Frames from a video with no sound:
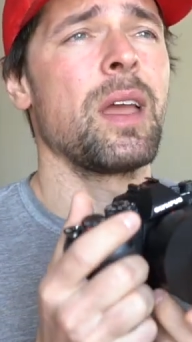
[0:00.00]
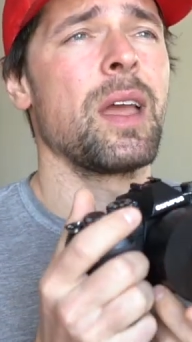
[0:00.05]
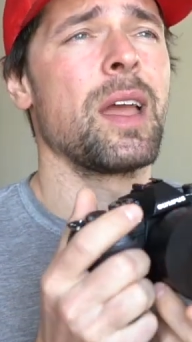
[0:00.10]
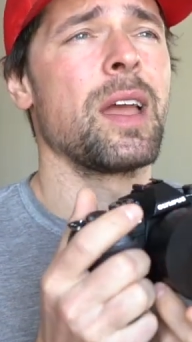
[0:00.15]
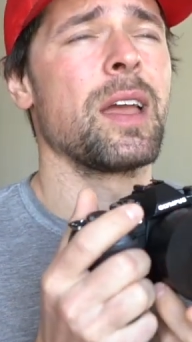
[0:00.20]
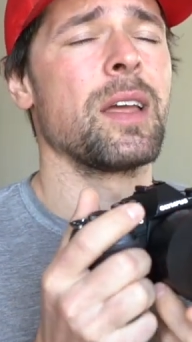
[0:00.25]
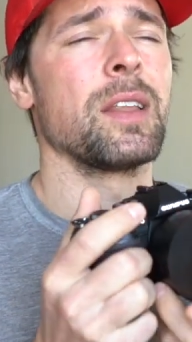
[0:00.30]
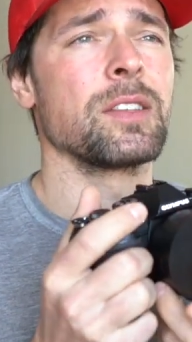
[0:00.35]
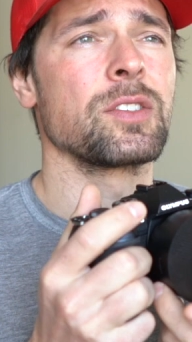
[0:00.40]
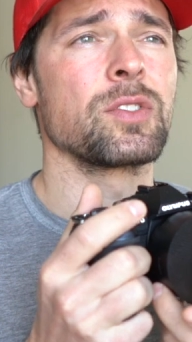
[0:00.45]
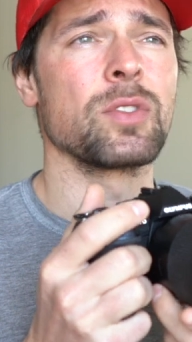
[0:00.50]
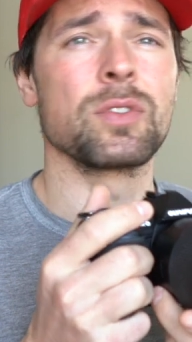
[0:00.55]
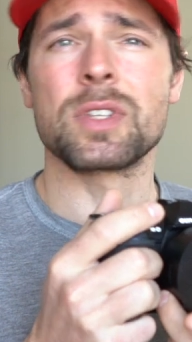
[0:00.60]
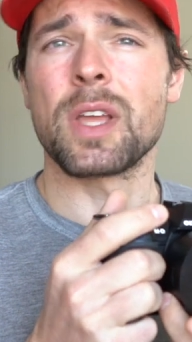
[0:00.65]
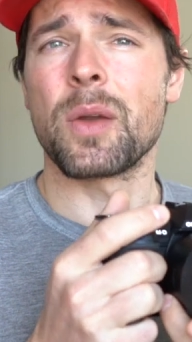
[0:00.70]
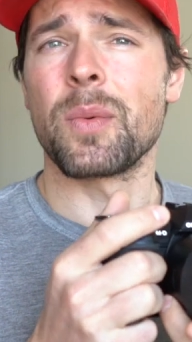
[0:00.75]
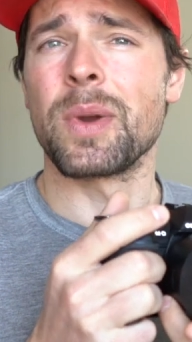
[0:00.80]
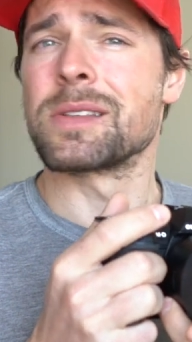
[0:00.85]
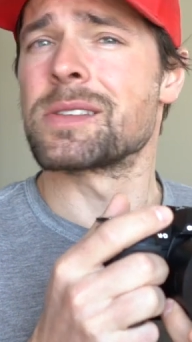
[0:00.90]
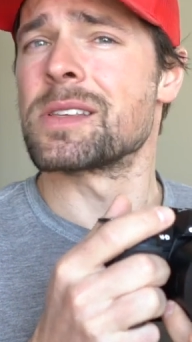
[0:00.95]
And as soon
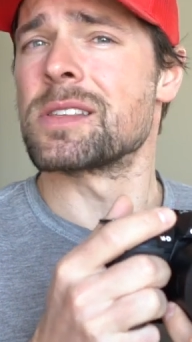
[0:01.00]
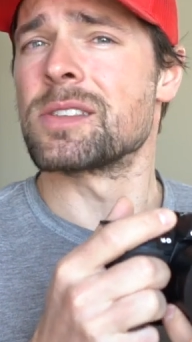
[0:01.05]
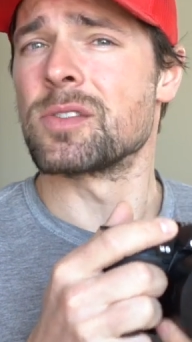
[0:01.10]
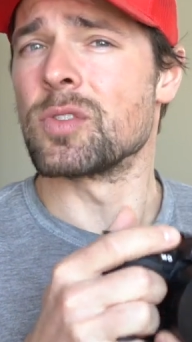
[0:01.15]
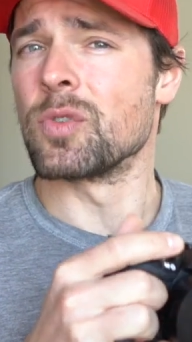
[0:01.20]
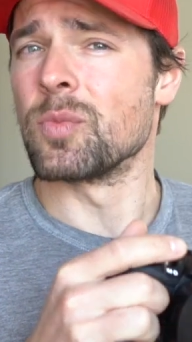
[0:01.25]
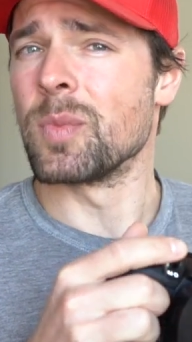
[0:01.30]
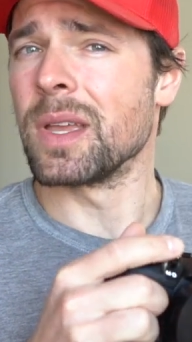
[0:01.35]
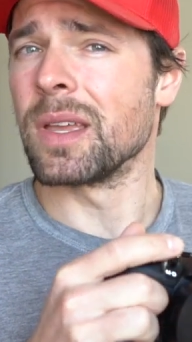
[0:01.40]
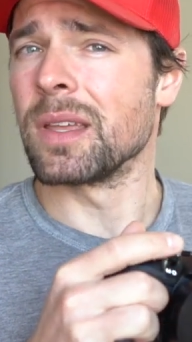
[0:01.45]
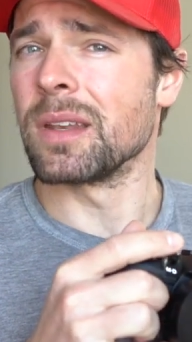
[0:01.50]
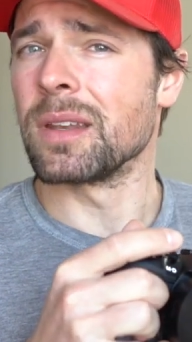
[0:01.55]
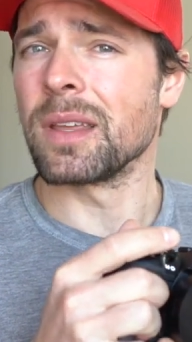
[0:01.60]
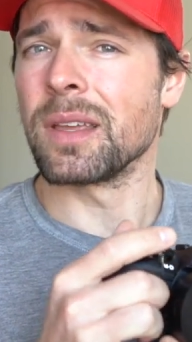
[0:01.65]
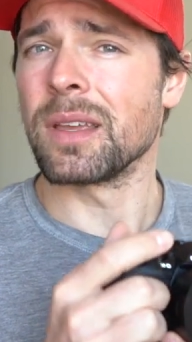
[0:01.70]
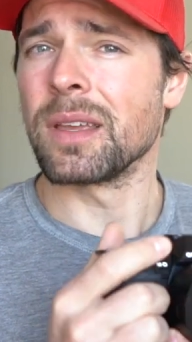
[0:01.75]
as I went to zoom in,